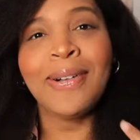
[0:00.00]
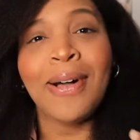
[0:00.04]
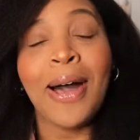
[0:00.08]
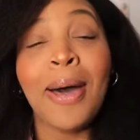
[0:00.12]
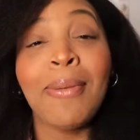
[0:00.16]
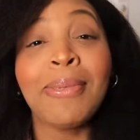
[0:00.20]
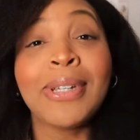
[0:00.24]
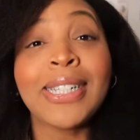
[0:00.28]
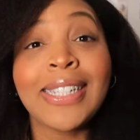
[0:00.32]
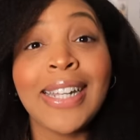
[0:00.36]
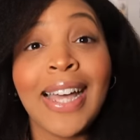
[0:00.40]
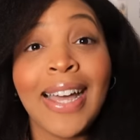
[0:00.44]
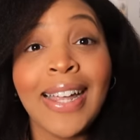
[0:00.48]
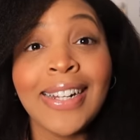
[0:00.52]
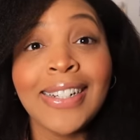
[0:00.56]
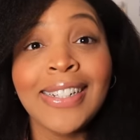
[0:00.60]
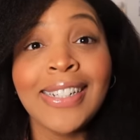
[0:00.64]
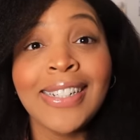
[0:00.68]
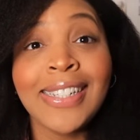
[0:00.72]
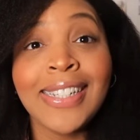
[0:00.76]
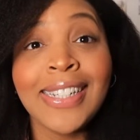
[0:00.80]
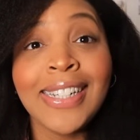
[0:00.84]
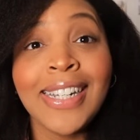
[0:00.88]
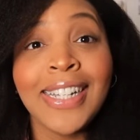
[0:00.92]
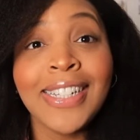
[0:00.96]
I'm excited to
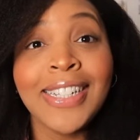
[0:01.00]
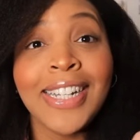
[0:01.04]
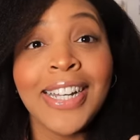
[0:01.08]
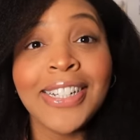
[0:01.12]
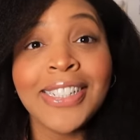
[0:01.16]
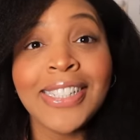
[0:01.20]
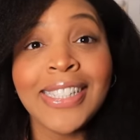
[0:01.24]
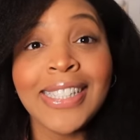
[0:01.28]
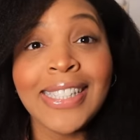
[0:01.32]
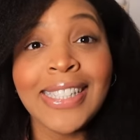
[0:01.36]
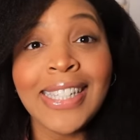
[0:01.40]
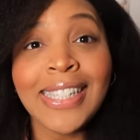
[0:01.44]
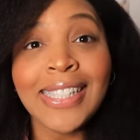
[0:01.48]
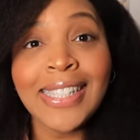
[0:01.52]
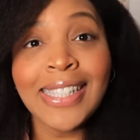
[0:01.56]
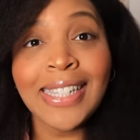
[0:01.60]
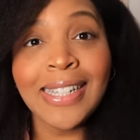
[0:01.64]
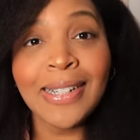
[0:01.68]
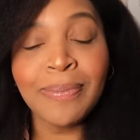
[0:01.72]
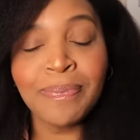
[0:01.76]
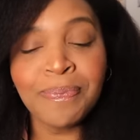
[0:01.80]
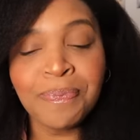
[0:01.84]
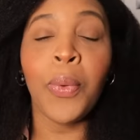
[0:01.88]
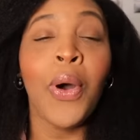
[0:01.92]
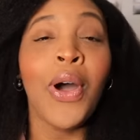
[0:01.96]
see a young
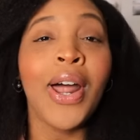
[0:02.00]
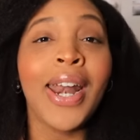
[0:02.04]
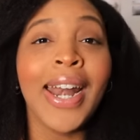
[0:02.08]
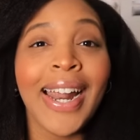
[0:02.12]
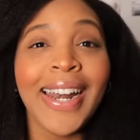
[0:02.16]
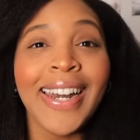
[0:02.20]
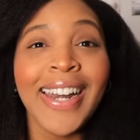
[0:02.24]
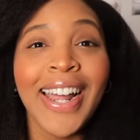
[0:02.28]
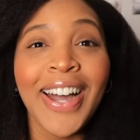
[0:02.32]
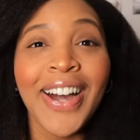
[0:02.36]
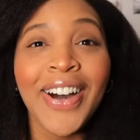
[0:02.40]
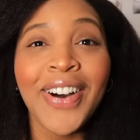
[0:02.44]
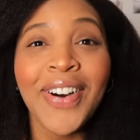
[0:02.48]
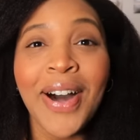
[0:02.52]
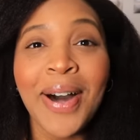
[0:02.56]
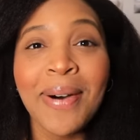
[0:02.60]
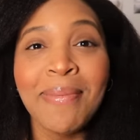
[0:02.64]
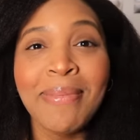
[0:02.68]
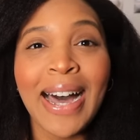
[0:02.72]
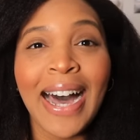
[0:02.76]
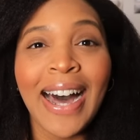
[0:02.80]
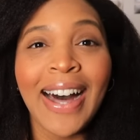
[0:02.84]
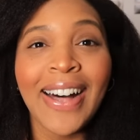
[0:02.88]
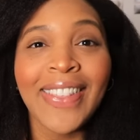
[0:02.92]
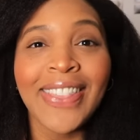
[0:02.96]
Sissy. What I know
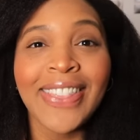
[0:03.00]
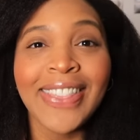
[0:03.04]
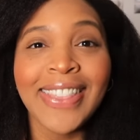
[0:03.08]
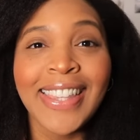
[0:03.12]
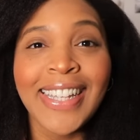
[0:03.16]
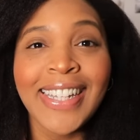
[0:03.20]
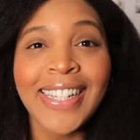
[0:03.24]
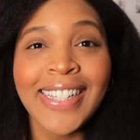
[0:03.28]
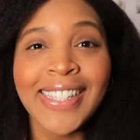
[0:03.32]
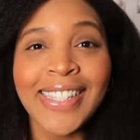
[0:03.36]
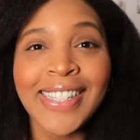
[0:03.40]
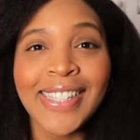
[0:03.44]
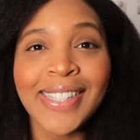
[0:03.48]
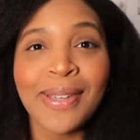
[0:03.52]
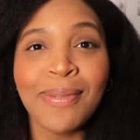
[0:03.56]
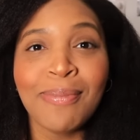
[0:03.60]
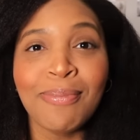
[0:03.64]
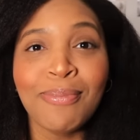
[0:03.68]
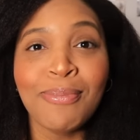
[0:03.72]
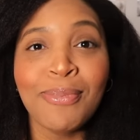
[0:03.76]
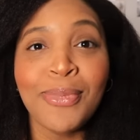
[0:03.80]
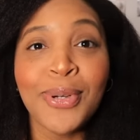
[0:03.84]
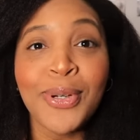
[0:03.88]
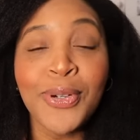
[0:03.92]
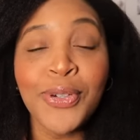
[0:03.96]
about this
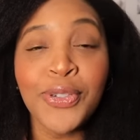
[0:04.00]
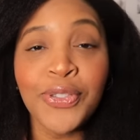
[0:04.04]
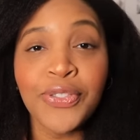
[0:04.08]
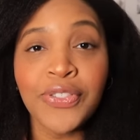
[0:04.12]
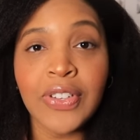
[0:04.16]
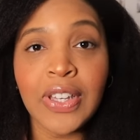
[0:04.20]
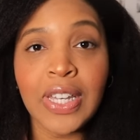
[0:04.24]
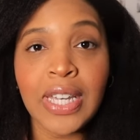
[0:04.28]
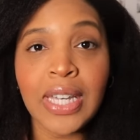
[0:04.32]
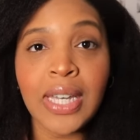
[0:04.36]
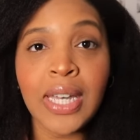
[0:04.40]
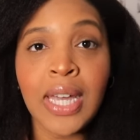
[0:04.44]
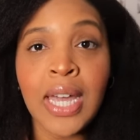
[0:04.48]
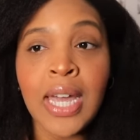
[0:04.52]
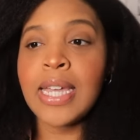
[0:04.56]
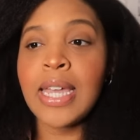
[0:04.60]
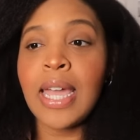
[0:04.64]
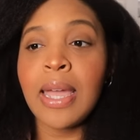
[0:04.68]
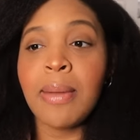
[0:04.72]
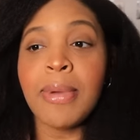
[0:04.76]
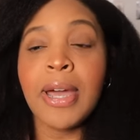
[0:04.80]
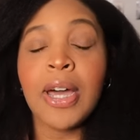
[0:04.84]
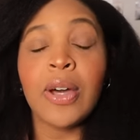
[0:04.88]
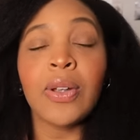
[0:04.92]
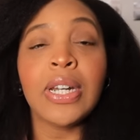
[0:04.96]
movie. It
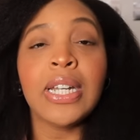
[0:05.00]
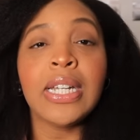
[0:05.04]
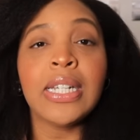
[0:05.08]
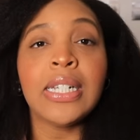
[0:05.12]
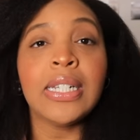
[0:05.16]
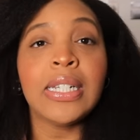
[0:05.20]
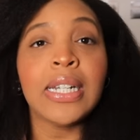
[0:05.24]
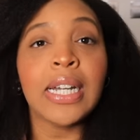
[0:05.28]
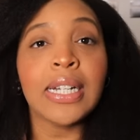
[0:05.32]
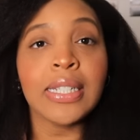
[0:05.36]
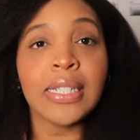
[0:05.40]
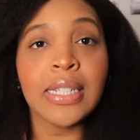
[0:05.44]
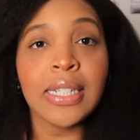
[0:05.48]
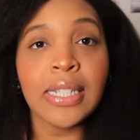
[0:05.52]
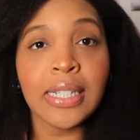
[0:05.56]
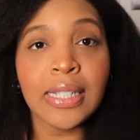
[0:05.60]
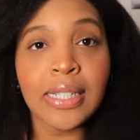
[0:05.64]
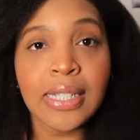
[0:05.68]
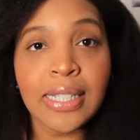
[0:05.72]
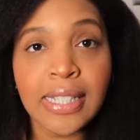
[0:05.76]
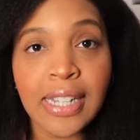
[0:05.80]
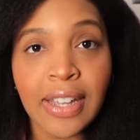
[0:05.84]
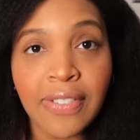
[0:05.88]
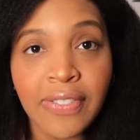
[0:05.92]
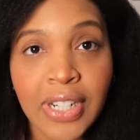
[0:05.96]
came out in
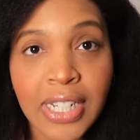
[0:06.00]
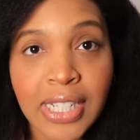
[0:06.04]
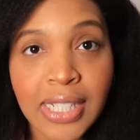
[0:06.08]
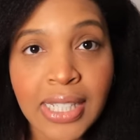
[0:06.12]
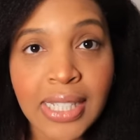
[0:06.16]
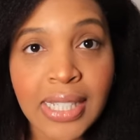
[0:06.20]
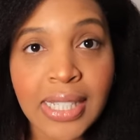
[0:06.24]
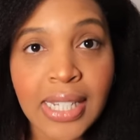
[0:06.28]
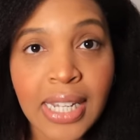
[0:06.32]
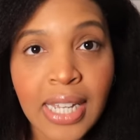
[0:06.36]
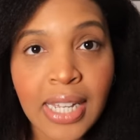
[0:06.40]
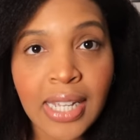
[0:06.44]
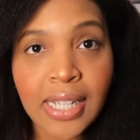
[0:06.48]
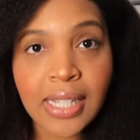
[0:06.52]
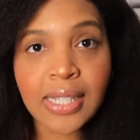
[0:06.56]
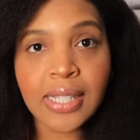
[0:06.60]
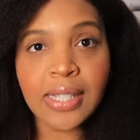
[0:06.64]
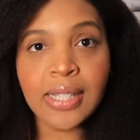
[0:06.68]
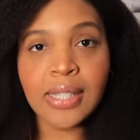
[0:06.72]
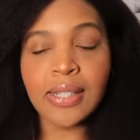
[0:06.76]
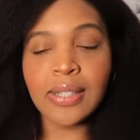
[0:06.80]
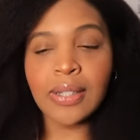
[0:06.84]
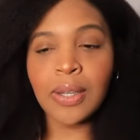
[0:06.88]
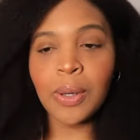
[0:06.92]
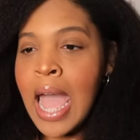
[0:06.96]

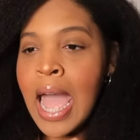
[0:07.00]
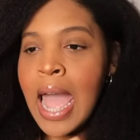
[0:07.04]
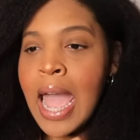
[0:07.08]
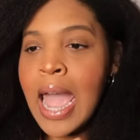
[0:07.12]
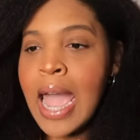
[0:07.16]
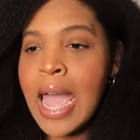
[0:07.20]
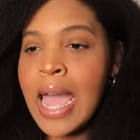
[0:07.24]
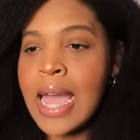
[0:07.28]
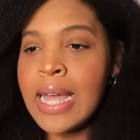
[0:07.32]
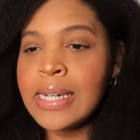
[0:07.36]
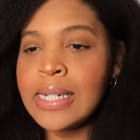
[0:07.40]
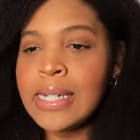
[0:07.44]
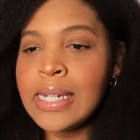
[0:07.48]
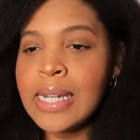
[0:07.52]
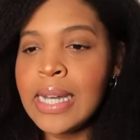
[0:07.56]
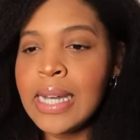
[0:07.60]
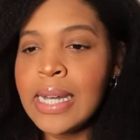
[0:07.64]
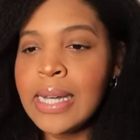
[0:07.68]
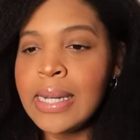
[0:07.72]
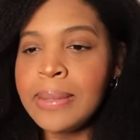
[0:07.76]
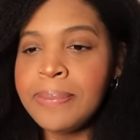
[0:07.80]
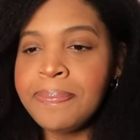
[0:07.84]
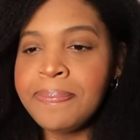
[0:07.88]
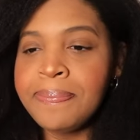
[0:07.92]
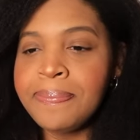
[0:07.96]
1976
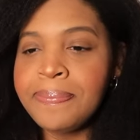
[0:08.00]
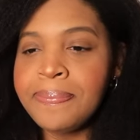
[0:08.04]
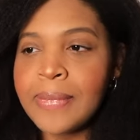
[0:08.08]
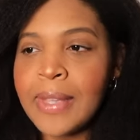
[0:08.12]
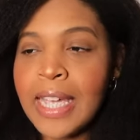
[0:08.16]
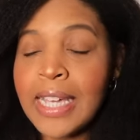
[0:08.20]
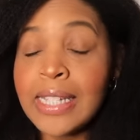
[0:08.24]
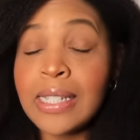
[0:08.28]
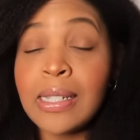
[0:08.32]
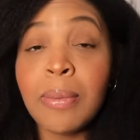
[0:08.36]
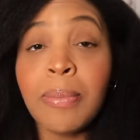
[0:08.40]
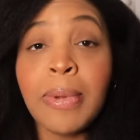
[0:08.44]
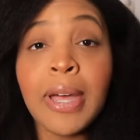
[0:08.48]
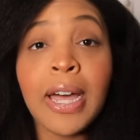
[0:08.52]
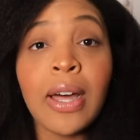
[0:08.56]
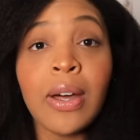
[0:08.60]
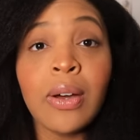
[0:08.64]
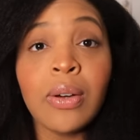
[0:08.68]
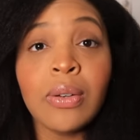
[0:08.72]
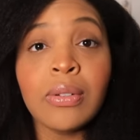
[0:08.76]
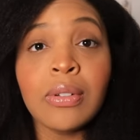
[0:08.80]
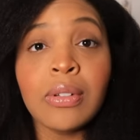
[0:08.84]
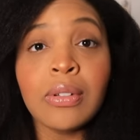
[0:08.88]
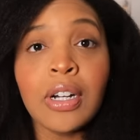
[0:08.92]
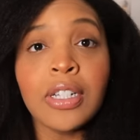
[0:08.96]
and it's
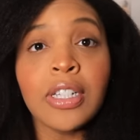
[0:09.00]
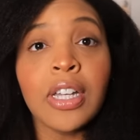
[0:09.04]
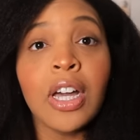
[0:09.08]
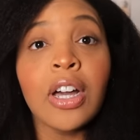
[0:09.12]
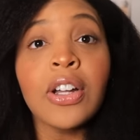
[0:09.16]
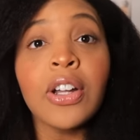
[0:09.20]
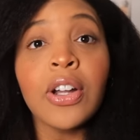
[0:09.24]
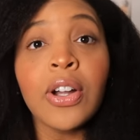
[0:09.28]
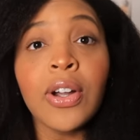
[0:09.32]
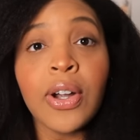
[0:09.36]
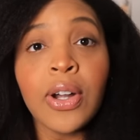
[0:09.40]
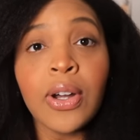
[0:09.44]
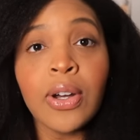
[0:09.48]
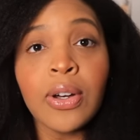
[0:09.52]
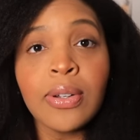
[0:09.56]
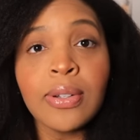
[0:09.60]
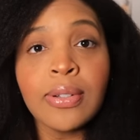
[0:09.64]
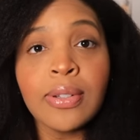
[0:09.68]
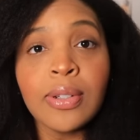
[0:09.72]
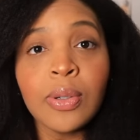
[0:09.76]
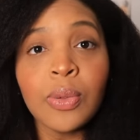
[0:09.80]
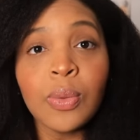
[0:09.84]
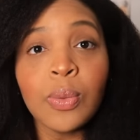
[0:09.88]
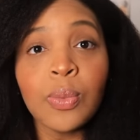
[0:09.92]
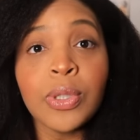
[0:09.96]
about a young girl
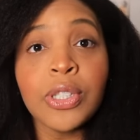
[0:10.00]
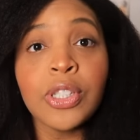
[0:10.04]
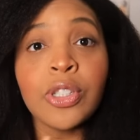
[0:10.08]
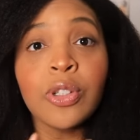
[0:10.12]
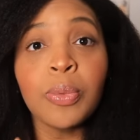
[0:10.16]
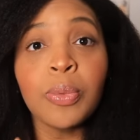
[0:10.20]
with